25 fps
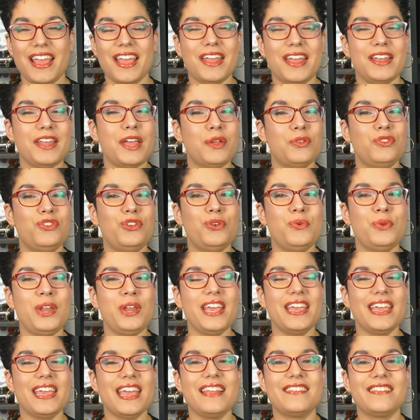Now,
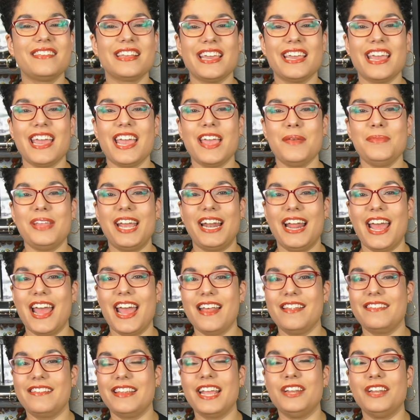Tunic is a game that
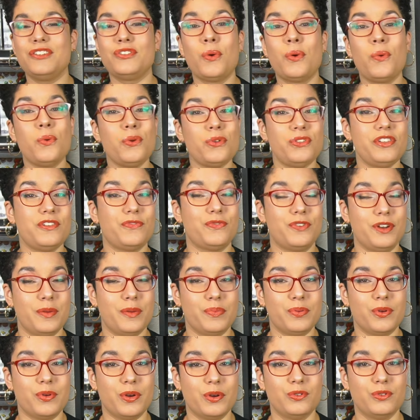has a total different
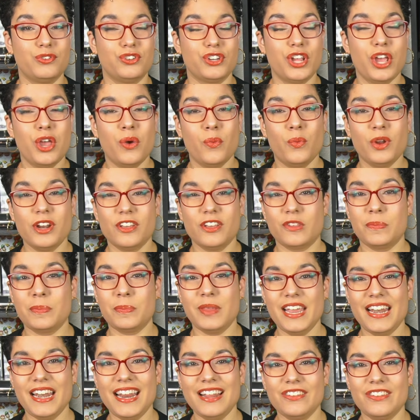approach when
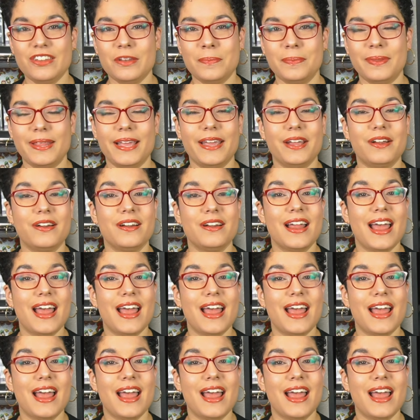explaining to the player